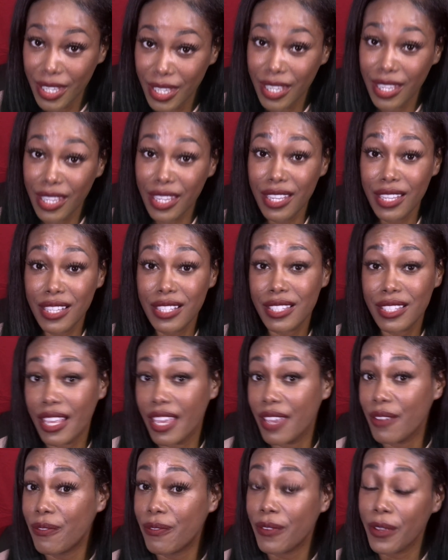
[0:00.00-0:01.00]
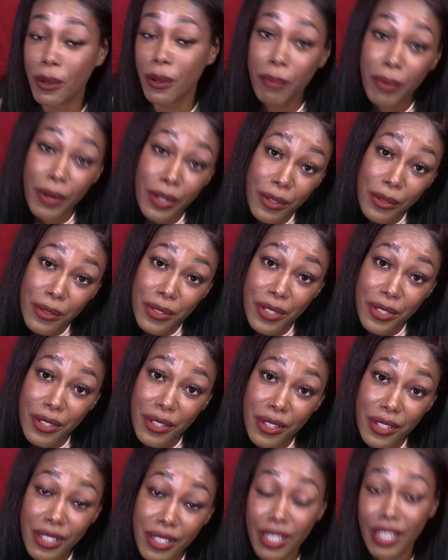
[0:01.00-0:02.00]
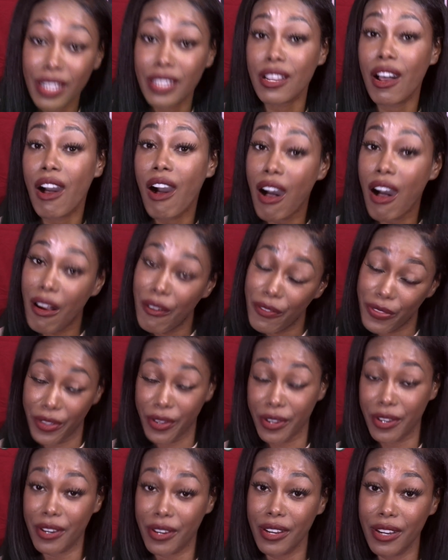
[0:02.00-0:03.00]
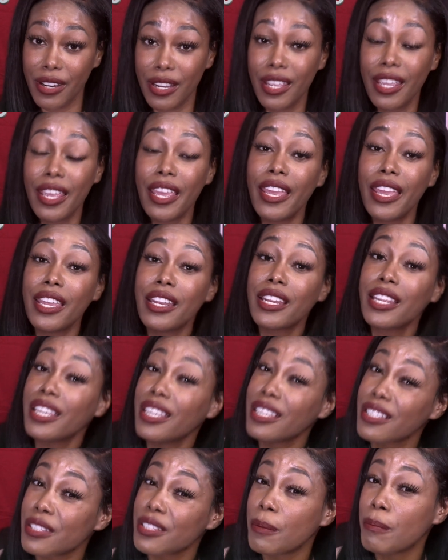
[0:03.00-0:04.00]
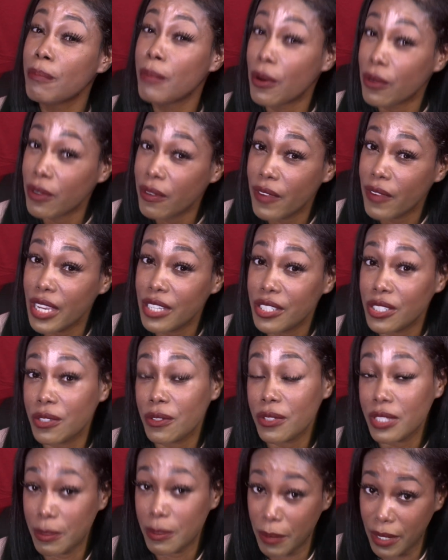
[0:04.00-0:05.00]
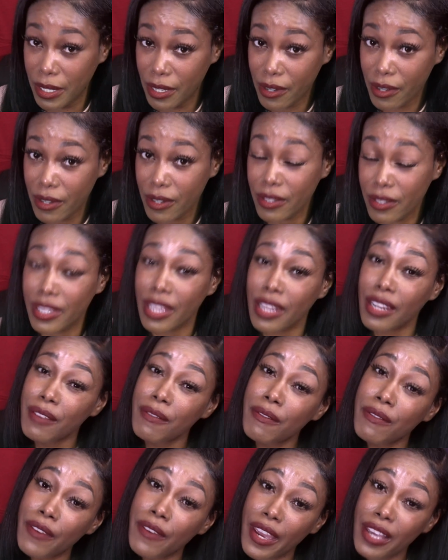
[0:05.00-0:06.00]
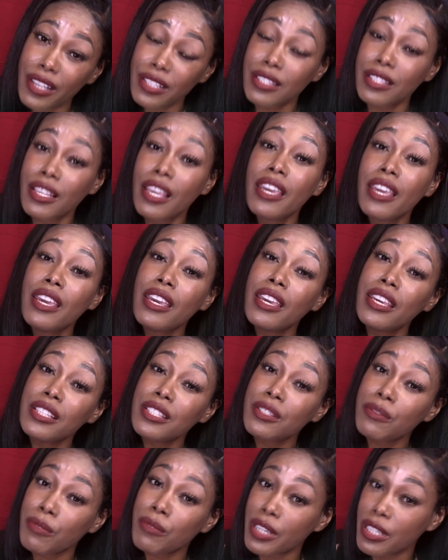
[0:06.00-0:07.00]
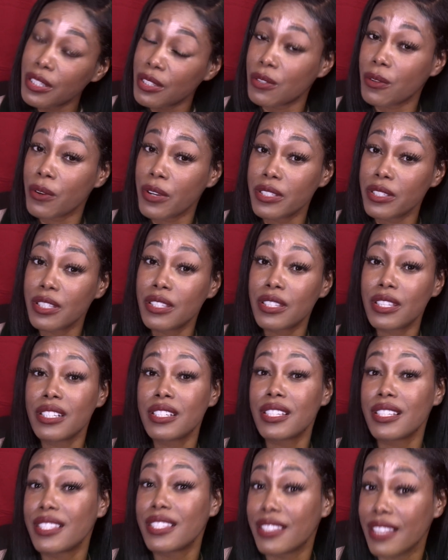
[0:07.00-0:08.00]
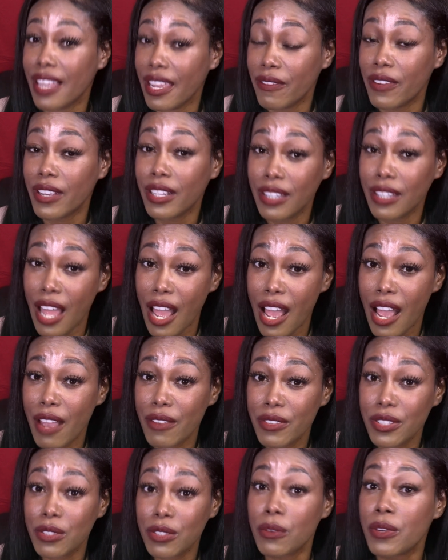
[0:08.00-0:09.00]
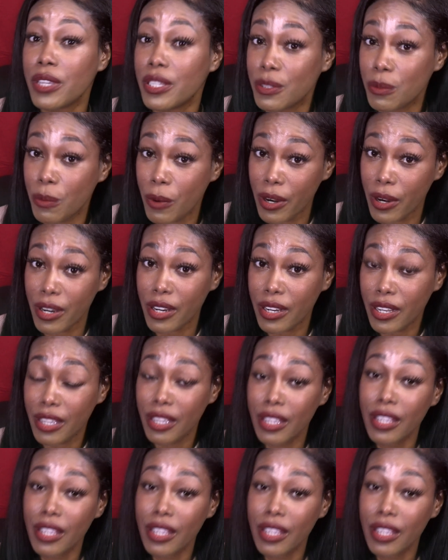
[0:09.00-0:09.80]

He is a film producer, an author, and he is a motivational speaker that invests his resources into saving lives through his work.